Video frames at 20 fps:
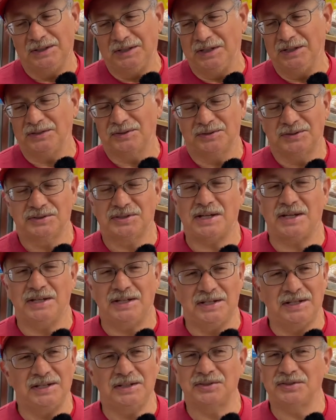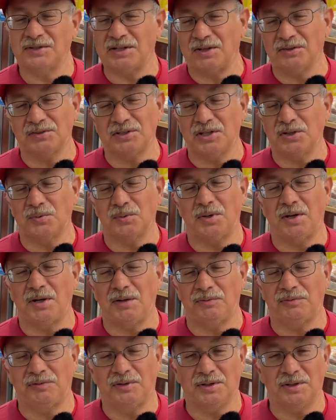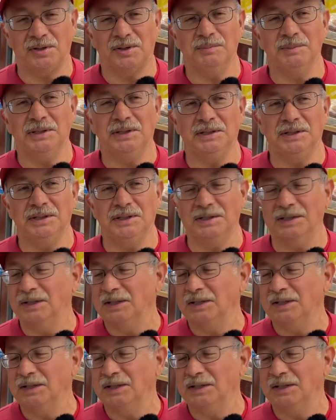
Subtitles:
it sells like wildfire. I mean,